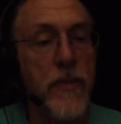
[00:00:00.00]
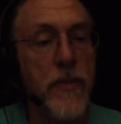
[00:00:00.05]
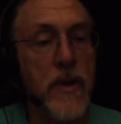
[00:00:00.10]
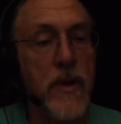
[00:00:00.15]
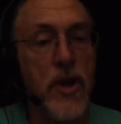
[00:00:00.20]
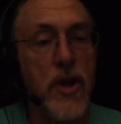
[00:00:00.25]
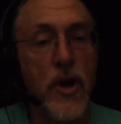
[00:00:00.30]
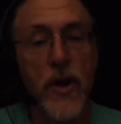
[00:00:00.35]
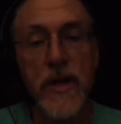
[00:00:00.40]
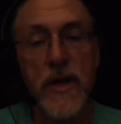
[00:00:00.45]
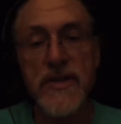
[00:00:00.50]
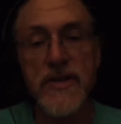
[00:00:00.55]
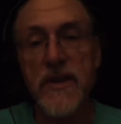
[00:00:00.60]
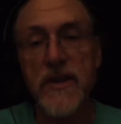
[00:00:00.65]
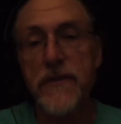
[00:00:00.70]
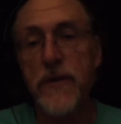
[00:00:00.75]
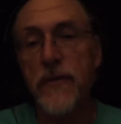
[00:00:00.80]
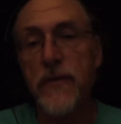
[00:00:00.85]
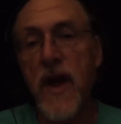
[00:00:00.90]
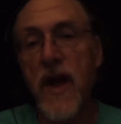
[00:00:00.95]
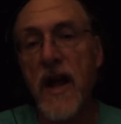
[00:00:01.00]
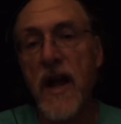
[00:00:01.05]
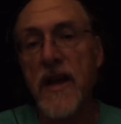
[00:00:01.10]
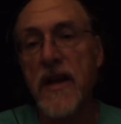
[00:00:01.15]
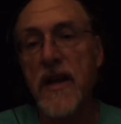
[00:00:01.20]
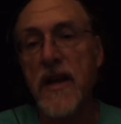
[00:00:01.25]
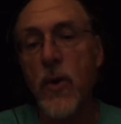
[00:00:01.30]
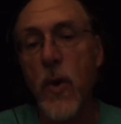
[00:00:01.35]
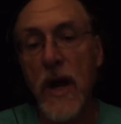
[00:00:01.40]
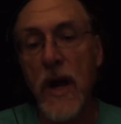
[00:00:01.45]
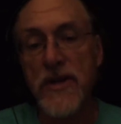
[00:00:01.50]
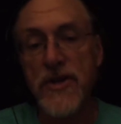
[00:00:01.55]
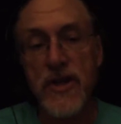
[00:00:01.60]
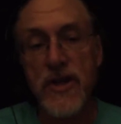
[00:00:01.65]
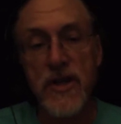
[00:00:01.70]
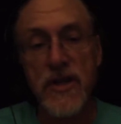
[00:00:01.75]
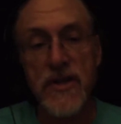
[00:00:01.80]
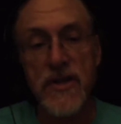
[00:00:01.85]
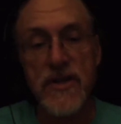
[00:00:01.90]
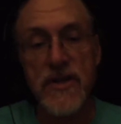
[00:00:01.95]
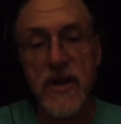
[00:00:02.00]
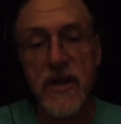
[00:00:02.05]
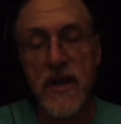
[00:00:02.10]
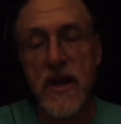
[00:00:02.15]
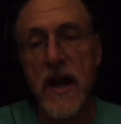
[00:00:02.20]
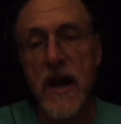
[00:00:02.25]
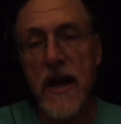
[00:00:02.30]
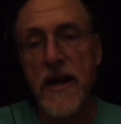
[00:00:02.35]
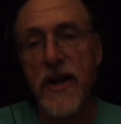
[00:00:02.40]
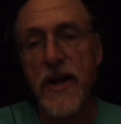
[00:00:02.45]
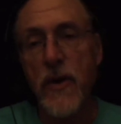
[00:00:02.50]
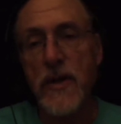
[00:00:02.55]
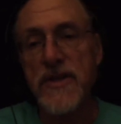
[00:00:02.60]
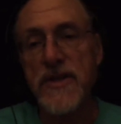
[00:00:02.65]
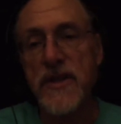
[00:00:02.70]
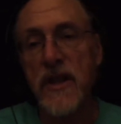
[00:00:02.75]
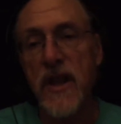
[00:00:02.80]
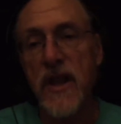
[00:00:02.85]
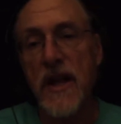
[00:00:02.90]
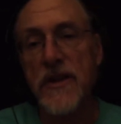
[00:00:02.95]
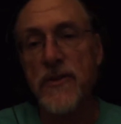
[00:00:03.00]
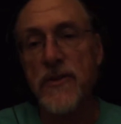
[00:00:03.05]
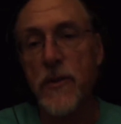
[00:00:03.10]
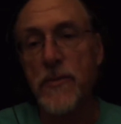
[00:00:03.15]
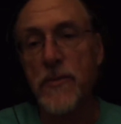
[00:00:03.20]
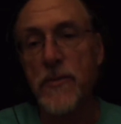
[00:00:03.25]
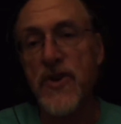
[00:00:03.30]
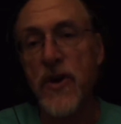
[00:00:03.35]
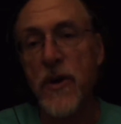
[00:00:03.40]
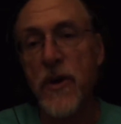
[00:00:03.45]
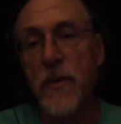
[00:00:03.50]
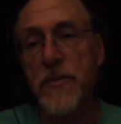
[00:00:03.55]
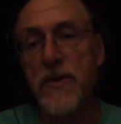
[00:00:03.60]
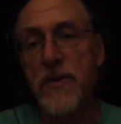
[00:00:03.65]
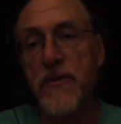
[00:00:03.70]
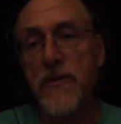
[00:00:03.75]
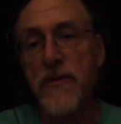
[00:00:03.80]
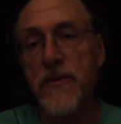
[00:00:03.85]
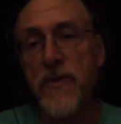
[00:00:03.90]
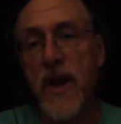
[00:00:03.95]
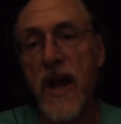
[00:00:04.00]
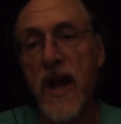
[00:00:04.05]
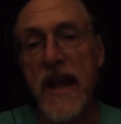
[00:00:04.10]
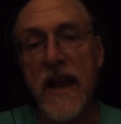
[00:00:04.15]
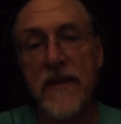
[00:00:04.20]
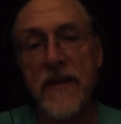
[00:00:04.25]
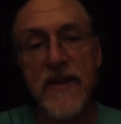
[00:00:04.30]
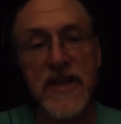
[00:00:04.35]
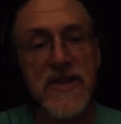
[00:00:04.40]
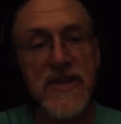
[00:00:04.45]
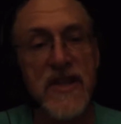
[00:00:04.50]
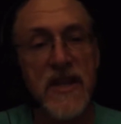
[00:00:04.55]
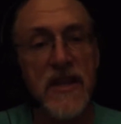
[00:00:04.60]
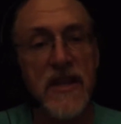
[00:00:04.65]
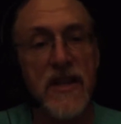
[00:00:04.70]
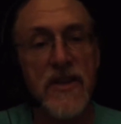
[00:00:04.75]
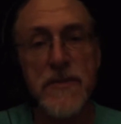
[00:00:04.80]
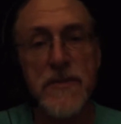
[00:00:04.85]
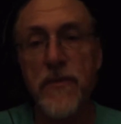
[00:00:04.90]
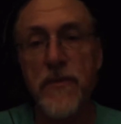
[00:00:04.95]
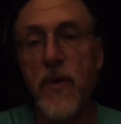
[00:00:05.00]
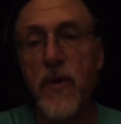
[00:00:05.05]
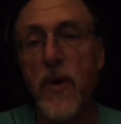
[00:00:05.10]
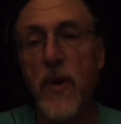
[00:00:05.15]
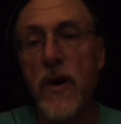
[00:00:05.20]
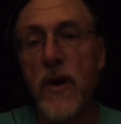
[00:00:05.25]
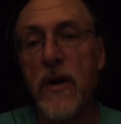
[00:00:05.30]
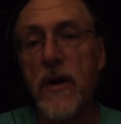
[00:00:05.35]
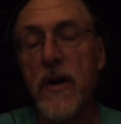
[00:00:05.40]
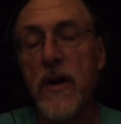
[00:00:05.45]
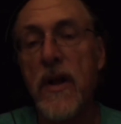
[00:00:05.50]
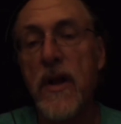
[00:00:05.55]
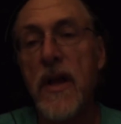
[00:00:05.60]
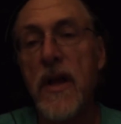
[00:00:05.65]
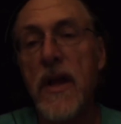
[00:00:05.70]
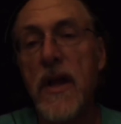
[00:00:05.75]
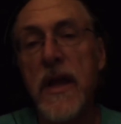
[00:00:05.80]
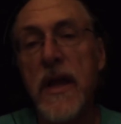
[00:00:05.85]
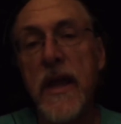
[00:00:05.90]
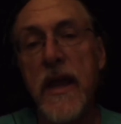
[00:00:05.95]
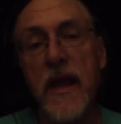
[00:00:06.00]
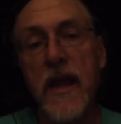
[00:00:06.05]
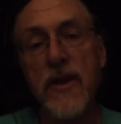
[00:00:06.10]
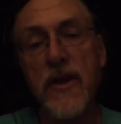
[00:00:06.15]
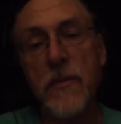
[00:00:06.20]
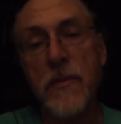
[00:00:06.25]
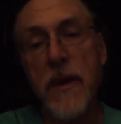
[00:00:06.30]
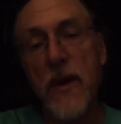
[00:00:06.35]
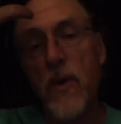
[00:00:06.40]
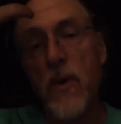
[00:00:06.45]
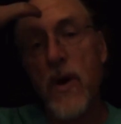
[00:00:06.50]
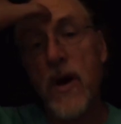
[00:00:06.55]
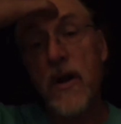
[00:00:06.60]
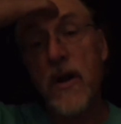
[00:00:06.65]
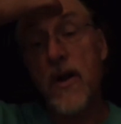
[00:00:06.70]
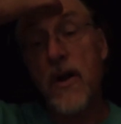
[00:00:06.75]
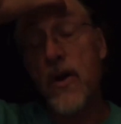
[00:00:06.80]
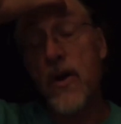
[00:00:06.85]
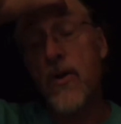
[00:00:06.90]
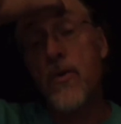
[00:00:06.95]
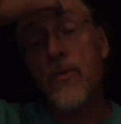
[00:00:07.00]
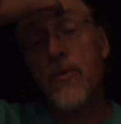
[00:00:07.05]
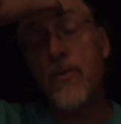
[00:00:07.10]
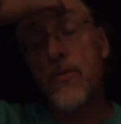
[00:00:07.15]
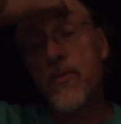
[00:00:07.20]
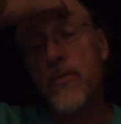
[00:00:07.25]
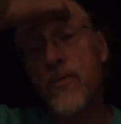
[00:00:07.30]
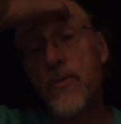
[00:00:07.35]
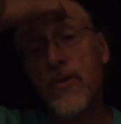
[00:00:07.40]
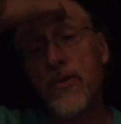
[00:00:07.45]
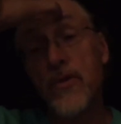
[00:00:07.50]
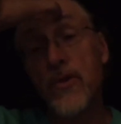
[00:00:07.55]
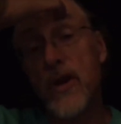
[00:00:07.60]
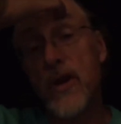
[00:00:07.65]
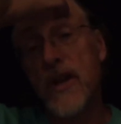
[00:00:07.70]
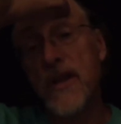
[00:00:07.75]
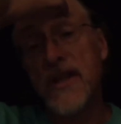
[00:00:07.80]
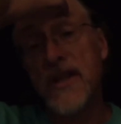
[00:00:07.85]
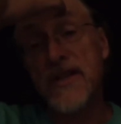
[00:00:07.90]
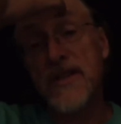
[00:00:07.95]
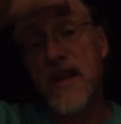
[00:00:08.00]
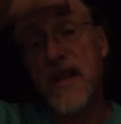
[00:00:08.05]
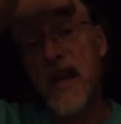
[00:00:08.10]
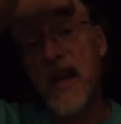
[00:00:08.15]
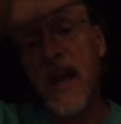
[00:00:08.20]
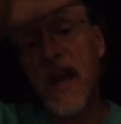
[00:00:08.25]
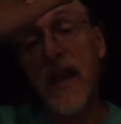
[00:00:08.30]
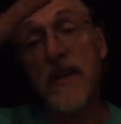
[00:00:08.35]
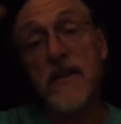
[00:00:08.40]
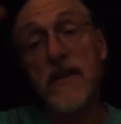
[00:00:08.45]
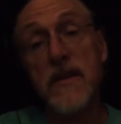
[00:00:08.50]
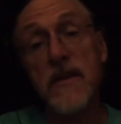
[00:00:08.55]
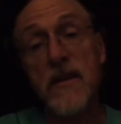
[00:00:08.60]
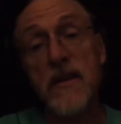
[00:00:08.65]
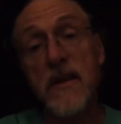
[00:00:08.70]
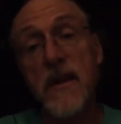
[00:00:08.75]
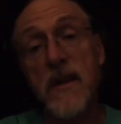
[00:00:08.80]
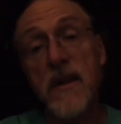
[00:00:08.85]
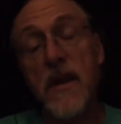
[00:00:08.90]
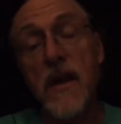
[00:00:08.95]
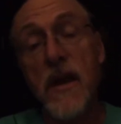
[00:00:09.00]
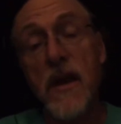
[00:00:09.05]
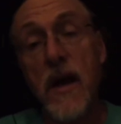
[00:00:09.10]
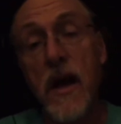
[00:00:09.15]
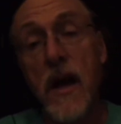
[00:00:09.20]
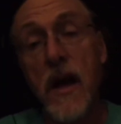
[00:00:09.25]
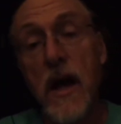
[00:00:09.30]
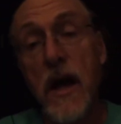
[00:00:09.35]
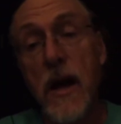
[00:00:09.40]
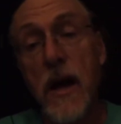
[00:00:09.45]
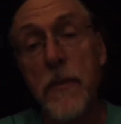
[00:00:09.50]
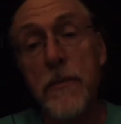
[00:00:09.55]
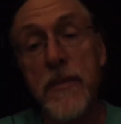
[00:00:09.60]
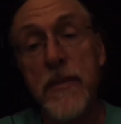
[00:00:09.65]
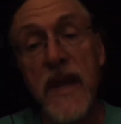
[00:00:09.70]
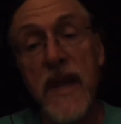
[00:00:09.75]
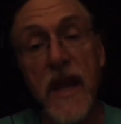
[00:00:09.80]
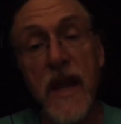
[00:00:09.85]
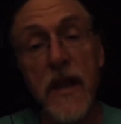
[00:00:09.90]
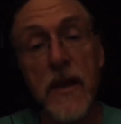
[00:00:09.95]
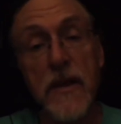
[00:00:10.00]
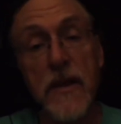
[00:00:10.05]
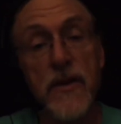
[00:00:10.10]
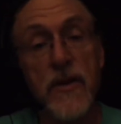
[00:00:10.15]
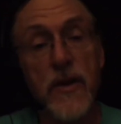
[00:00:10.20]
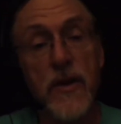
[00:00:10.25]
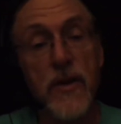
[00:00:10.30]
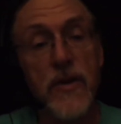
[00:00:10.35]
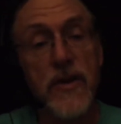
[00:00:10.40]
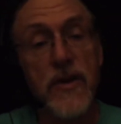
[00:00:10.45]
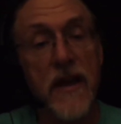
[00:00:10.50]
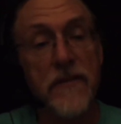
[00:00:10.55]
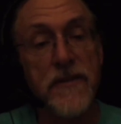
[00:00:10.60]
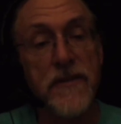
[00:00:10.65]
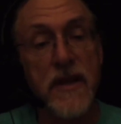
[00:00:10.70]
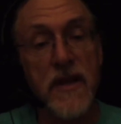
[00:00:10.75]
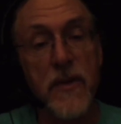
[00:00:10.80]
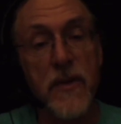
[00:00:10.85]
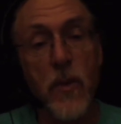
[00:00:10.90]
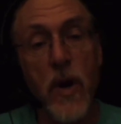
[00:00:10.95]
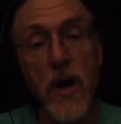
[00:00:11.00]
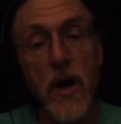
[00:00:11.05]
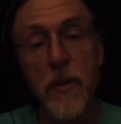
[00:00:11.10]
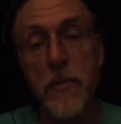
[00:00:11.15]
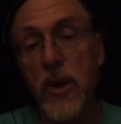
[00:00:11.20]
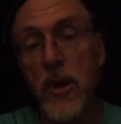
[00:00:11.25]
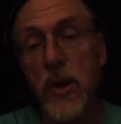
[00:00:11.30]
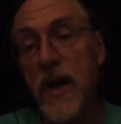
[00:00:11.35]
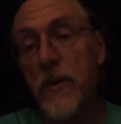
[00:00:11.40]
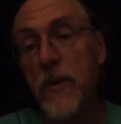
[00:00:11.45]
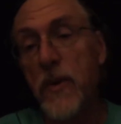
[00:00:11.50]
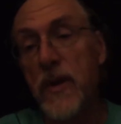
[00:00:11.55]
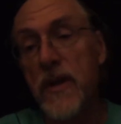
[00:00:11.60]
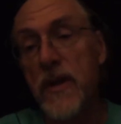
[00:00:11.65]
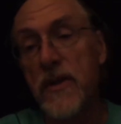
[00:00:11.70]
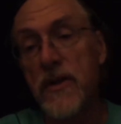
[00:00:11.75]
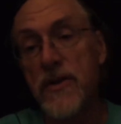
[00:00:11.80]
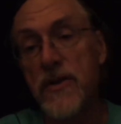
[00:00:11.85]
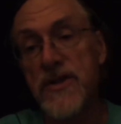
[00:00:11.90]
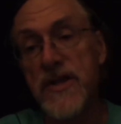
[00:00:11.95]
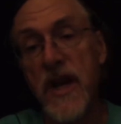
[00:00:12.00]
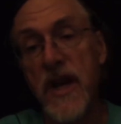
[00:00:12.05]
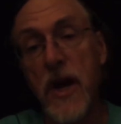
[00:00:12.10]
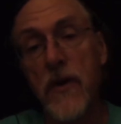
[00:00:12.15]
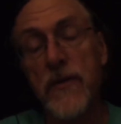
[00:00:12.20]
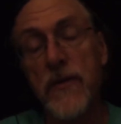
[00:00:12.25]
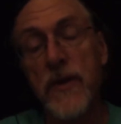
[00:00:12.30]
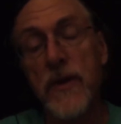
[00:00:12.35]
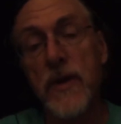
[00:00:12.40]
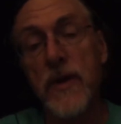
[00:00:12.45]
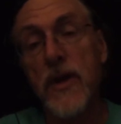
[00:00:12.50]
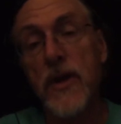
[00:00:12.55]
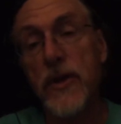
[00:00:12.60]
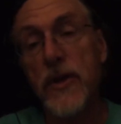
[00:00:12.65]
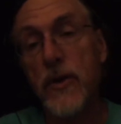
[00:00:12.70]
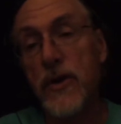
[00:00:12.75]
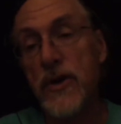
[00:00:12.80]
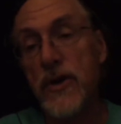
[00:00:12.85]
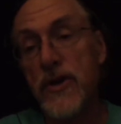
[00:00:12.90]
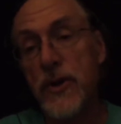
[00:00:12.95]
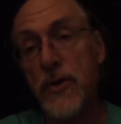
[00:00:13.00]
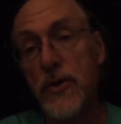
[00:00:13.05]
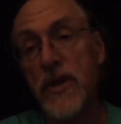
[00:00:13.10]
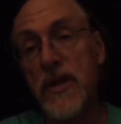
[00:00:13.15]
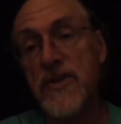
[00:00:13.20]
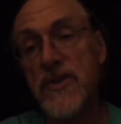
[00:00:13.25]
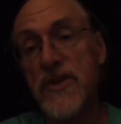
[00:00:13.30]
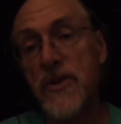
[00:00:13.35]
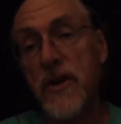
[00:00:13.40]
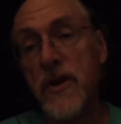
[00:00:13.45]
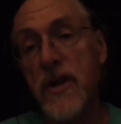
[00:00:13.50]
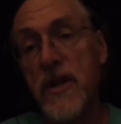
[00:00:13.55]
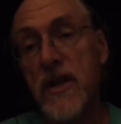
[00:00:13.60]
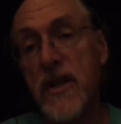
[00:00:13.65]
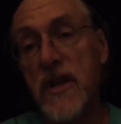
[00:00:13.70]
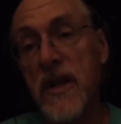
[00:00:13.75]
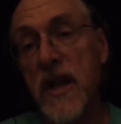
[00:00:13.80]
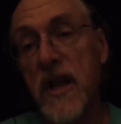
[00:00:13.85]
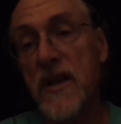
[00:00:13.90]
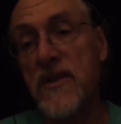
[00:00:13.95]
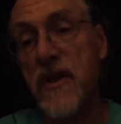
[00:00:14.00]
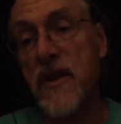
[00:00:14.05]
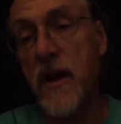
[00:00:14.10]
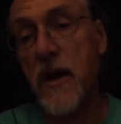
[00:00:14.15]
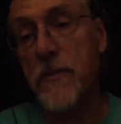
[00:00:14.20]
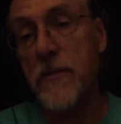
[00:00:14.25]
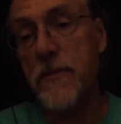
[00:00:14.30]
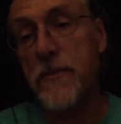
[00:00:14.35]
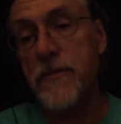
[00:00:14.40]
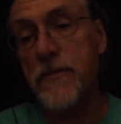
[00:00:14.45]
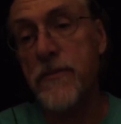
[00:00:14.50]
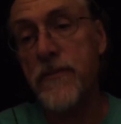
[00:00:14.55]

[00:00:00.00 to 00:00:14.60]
curious if you've got any questions. I know it's a lot to absorb, not having seen this before, and you may want to go look at this again, and you definitely want to play with it yourself. You can do this during the daytime.